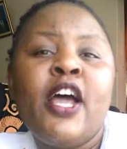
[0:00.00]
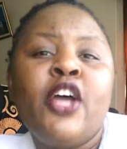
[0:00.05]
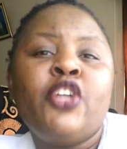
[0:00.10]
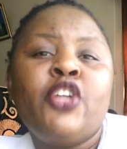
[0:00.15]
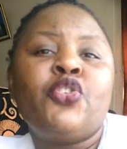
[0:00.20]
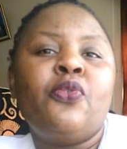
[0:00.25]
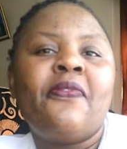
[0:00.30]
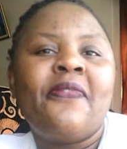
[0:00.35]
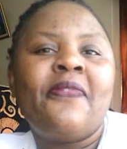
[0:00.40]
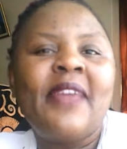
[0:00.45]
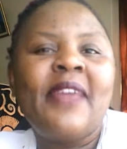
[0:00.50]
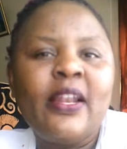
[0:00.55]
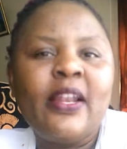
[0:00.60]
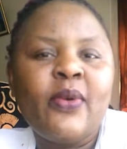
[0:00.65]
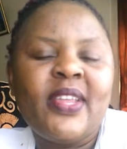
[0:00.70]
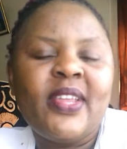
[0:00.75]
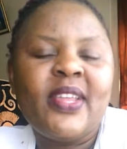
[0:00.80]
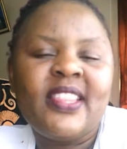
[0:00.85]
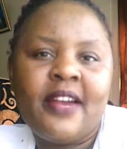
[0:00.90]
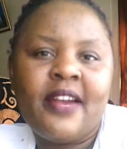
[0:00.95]
to feel
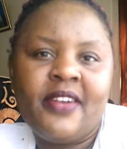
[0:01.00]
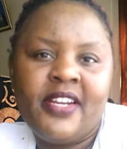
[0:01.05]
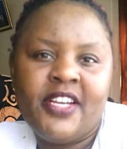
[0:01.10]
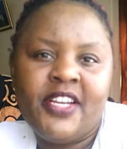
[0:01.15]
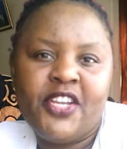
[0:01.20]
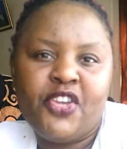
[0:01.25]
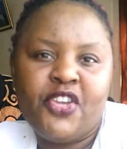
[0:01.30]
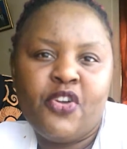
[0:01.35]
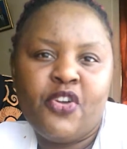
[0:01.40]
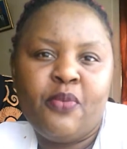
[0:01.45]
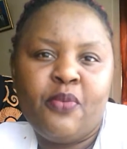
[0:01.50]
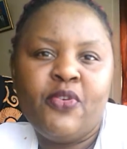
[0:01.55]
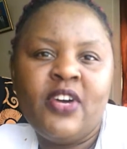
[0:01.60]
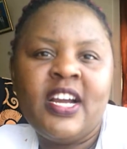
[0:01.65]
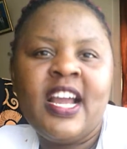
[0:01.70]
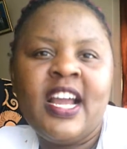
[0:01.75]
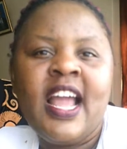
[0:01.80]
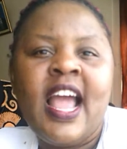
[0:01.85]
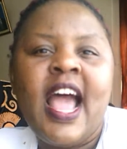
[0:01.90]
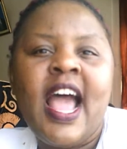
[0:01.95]
when they're reading your
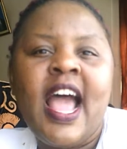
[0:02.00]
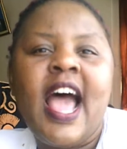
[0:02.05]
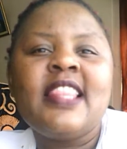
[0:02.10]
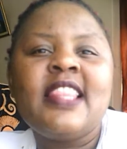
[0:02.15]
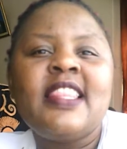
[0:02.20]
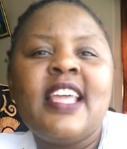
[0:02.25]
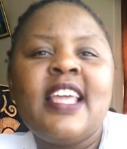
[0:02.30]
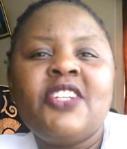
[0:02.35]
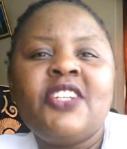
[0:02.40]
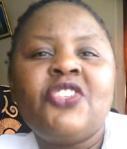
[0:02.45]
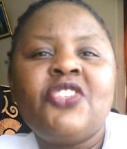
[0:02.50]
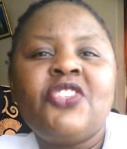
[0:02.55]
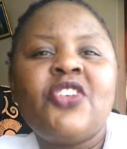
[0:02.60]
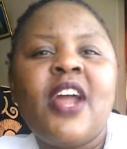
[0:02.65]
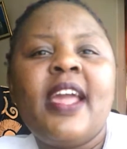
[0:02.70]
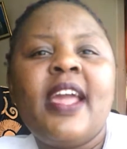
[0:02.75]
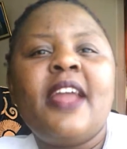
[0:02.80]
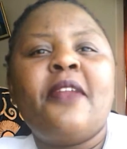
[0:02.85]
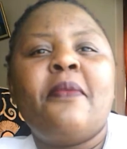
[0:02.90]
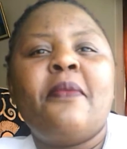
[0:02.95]
book, and then
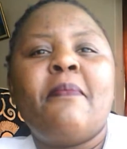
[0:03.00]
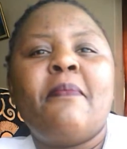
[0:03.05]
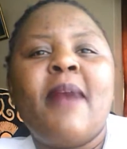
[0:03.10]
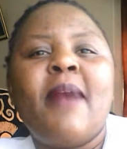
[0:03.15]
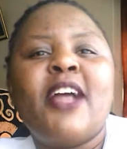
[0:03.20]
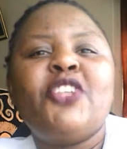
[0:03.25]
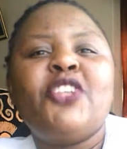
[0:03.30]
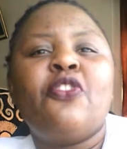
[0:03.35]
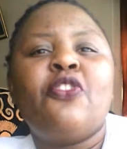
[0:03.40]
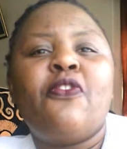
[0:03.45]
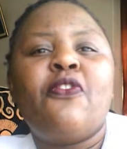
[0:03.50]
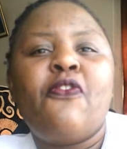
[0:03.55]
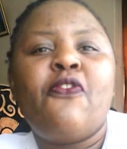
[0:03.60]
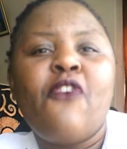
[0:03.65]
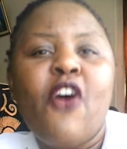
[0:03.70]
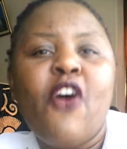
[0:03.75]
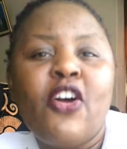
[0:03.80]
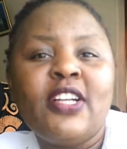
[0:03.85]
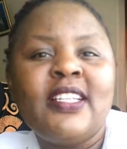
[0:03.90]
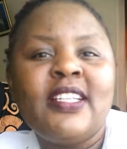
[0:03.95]
try and match your
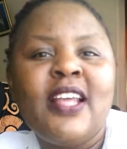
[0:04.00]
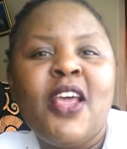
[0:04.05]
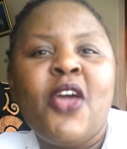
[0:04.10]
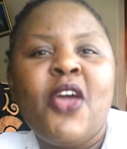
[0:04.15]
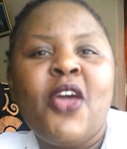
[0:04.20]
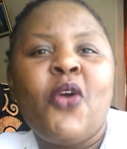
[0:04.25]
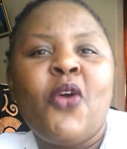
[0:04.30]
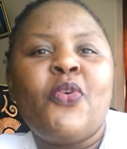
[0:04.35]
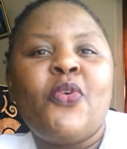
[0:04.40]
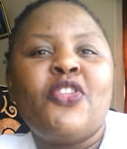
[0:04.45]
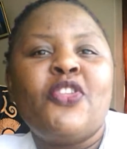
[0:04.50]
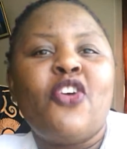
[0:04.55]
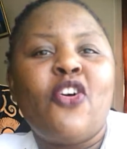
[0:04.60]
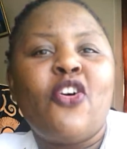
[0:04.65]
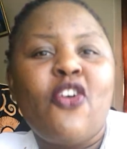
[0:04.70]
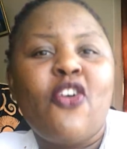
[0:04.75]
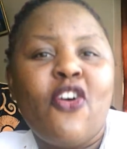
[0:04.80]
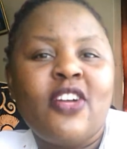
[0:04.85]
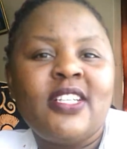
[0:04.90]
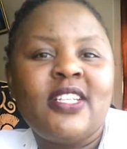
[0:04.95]
font with your
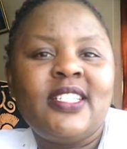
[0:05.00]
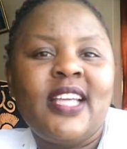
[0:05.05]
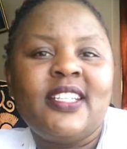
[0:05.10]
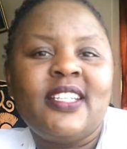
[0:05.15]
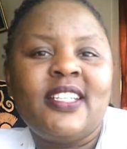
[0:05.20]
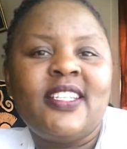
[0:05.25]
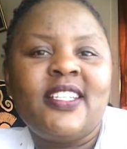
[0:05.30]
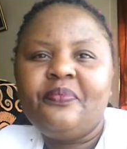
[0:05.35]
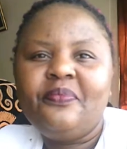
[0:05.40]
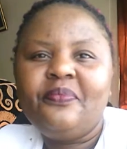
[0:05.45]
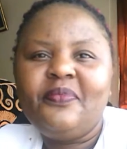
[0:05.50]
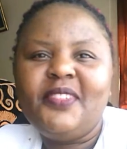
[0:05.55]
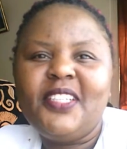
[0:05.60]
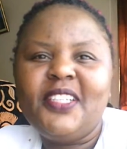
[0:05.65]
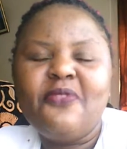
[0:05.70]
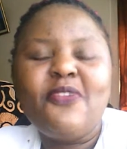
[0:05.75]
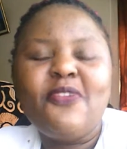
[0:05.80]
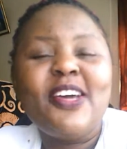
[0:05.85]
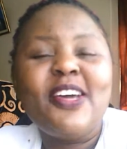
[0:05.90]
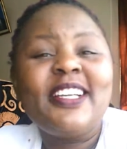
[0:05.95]
content.
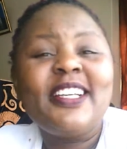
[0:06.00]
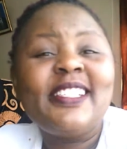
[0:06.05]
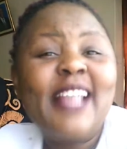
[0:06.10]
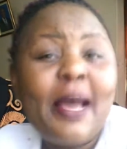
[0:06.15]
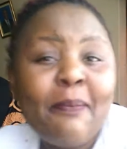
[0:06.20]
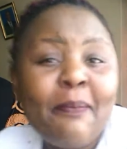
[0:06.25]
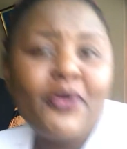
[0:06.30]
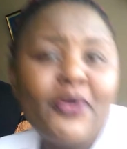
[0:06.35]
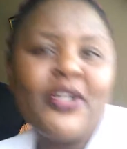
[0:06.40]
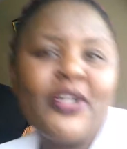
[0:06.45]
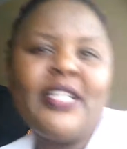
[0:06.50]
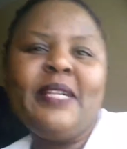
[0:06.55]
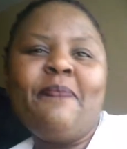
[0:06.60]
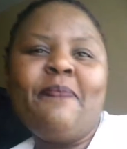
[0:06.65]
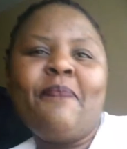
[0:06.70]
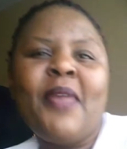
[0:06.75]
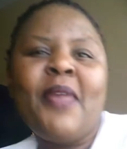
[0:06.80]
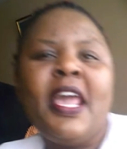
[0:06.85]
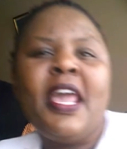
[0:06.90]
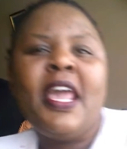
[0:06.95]
For example,
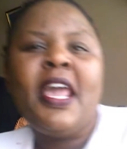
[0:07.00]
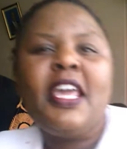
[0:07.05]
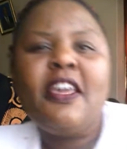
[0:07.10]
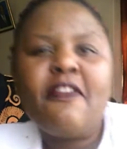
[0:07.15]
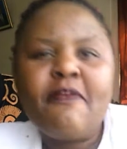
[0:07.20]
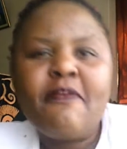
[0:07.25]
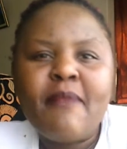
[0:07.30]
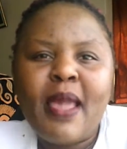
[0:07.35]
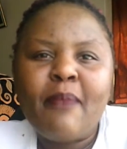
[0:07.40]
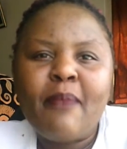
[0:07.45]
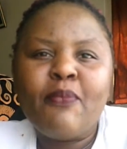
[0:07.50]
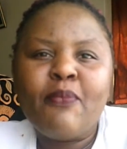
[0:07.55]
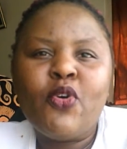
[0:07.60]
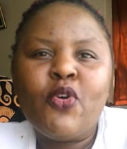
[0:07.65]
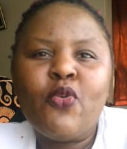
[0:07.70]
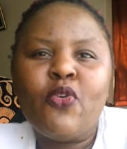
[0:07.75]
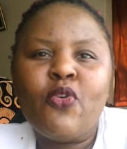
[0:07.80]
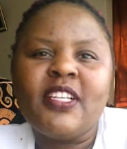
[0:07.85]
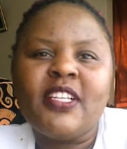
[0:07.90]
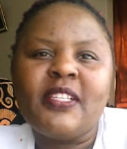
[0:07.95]
if my
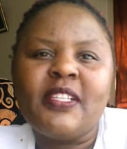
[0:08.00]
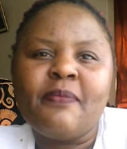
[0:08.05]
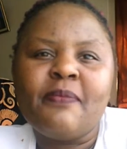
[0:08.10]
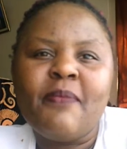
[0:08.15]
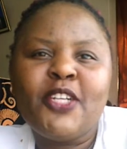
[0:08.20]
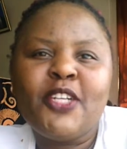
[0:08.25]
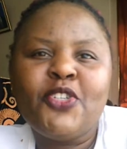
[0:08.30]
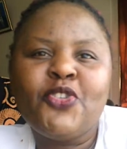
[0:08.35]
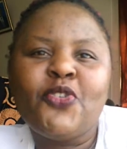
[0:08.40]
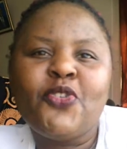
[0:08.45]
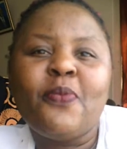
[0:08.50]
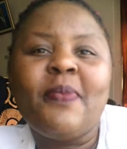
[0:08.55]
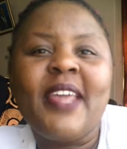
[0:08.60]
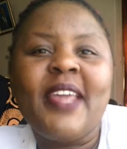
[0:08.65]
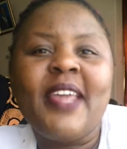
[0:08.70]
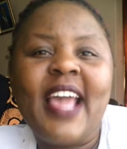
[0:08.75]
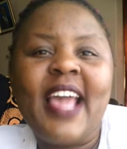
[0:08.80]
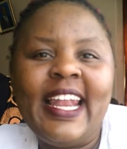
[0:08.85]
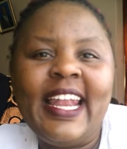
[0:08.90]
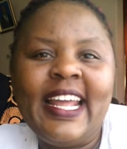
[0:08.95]
book was meant to
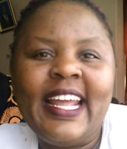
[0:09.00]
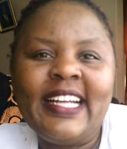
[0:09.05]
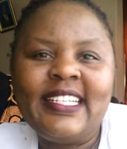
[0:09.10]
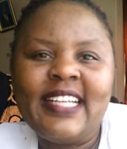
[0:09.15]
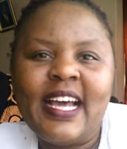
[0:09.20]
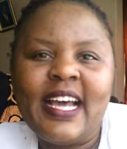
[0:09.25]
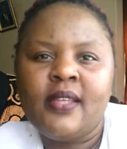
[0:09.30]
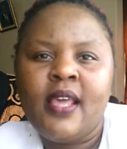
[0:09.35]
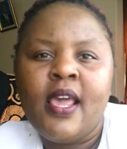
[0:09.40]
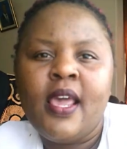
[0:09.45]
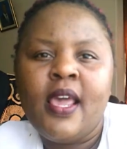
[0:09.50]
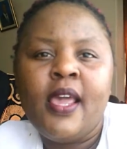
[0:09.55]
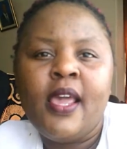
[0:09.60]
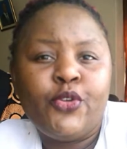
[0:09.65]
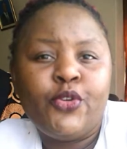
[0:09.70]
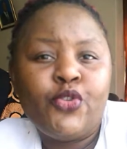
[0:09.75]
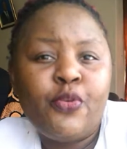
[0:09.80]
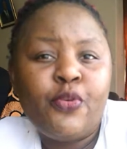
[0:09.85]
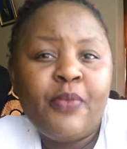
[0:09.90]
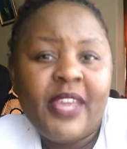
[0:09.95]
be a letter,
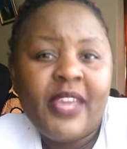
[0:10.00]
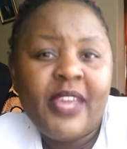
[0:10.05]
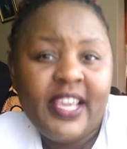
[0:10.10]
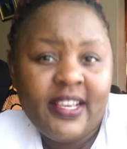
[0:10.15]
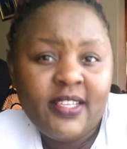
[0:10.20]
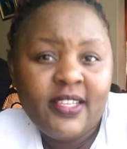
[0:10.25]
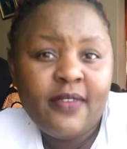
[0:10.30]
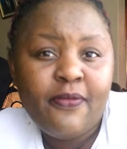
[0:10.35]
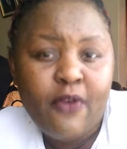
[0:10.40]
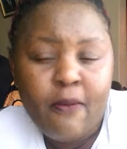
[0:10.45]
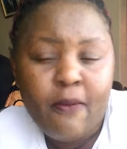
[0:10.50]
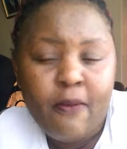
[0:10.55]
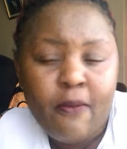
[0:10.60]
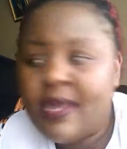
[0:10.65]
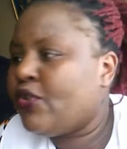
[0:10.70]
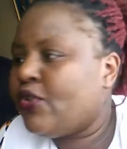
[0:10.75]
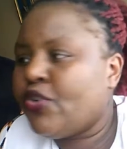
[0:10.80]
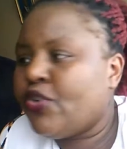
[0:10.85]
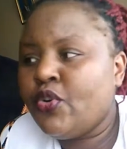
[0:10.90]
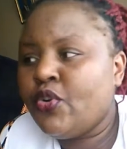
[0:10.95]
it would be easy for
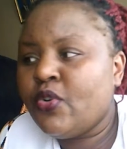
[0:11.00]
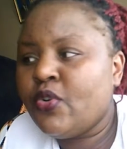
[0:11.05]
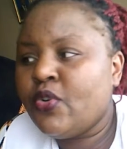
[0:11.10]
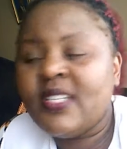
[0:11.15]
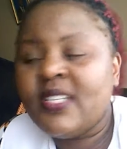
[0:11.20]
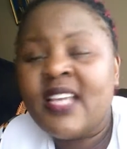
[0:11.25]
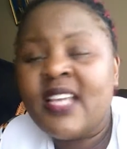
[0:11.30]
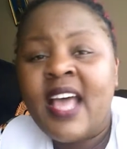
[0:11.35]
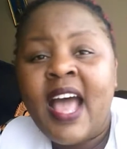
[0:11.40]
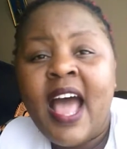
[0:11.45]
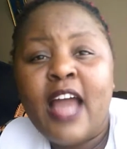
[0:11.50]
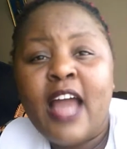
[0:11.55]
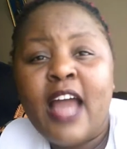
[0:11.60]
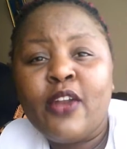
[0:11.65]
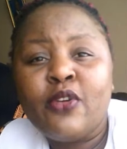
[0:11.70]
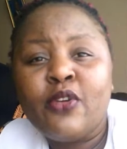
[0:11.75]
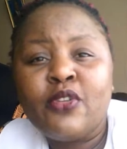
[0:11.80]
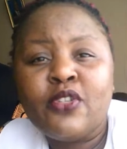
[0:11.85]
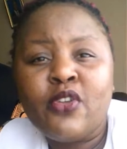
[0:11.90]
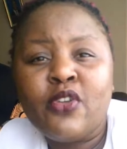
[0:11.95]
me to use
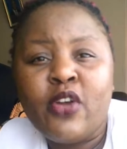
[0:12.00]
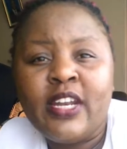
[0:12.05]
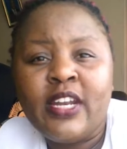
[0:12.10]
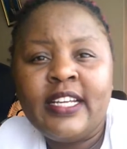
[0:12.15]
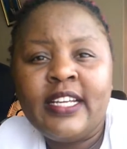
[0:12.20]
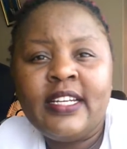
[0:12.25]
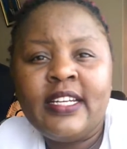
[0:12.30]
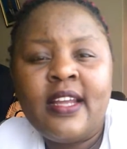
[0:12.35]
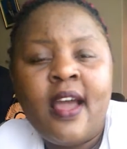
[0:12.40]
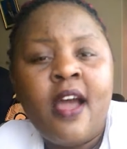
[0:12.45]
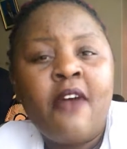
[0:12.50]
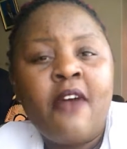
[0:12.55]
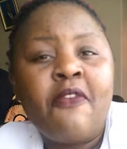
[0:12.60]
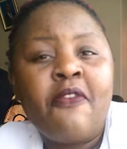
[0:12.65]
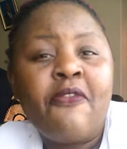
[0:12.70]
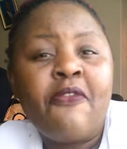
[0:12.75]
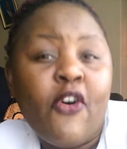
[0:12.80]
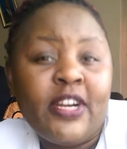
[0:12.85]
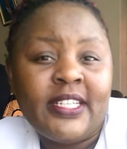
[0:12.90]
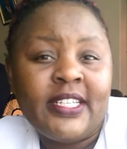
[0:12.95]
Halo Solid
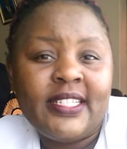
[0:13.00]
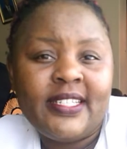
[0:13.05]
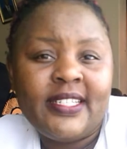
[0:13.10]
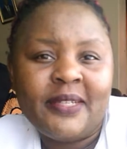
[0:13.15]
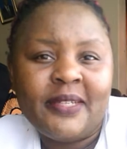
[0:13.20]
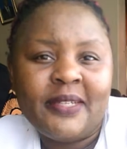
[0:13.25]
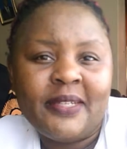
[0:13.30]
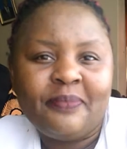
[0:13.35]
font.